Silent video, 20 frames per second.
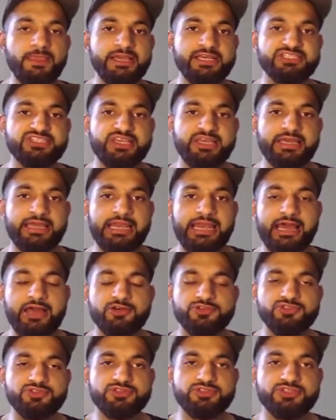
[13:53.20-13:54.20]
is it
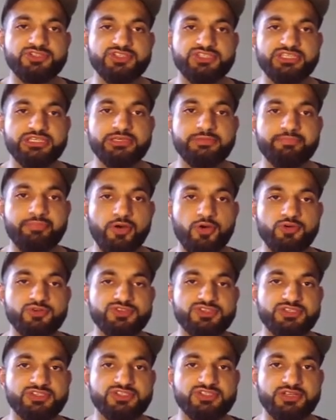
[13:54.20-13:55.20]
allows you to see
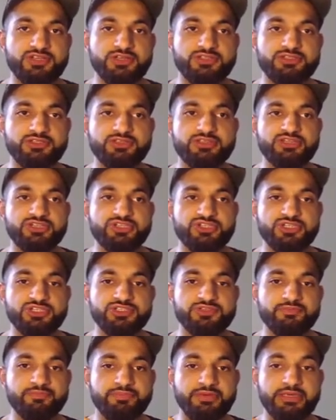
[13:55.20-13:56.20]
posts in certain
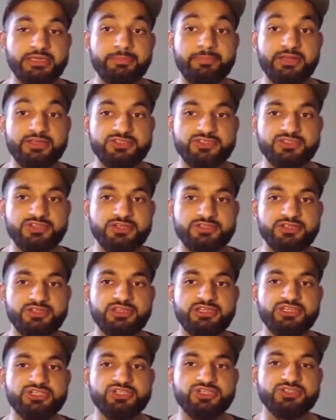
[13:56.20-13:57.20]
niches, people in
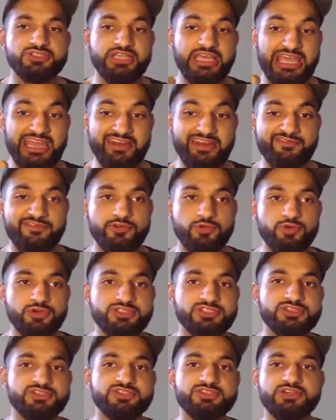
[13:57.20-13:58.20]
certain niches,
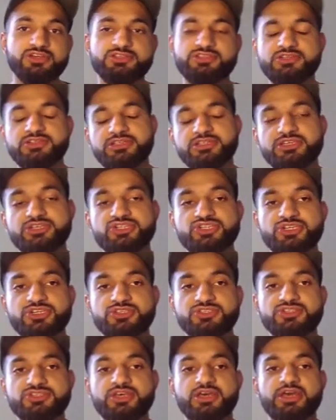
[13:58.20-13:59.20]
influencers in certain
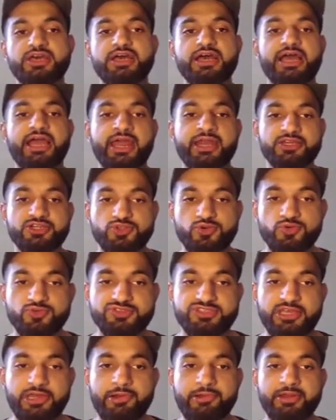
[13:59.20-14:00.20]
niches, and it
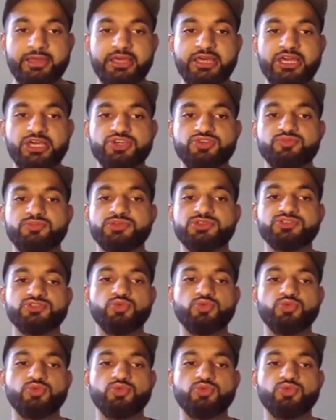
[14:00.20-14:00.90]
shows their engagement.